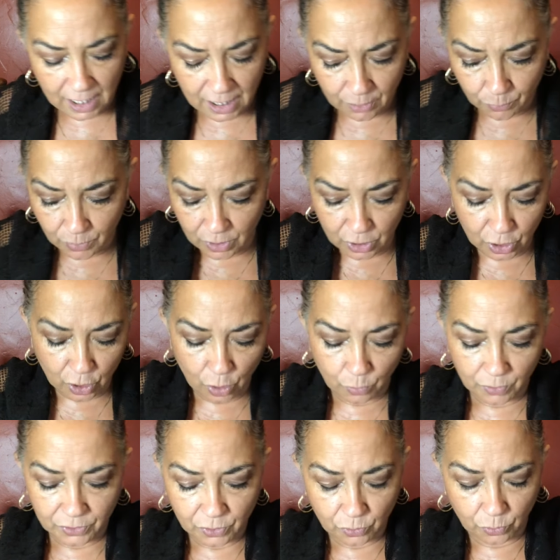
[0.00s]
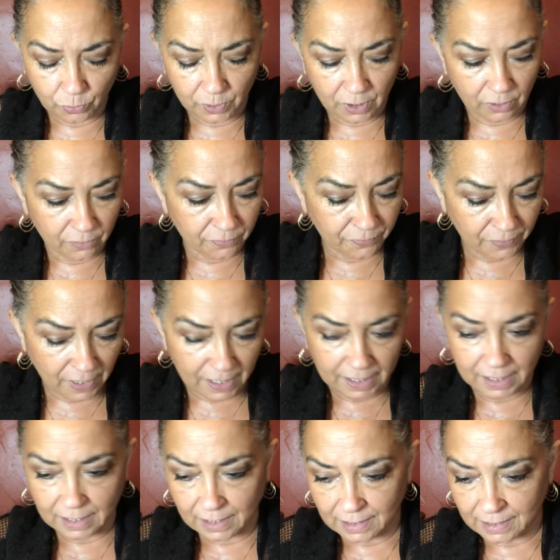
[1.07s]
And we're going to go with career and
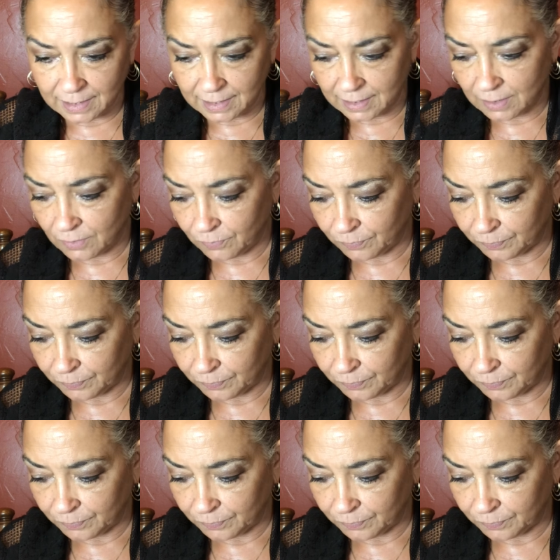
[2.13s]
finance.